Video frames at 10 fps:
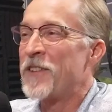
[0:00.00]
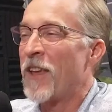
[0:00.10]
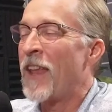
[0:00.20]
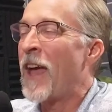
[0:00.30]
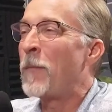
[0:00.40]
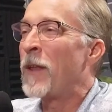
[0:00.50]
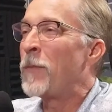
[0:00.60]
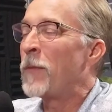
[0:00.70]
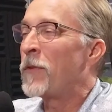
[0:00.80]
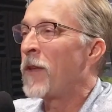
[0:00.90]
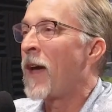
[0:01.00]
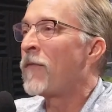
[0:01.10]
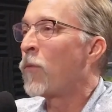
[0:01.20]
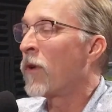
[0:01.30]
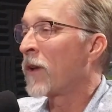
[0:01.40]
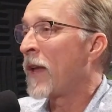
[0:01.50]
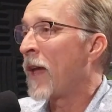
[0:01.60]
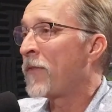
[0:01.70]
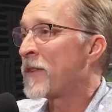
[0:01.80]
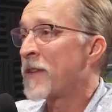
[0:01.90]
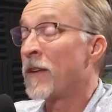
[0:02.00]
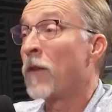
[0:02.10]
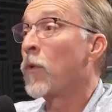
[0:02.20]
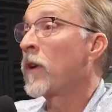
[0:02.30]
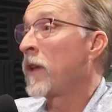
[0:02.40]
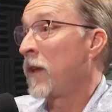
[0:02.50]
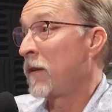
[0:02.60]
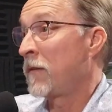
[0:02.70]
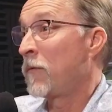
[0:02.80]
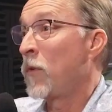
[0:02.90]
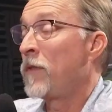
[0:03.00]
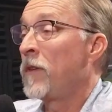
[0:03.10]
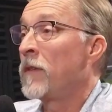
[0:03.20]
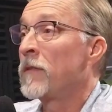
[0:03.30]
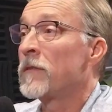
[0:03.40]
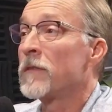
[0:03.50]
Gotcha. And how many people do you have working at the center, working with you?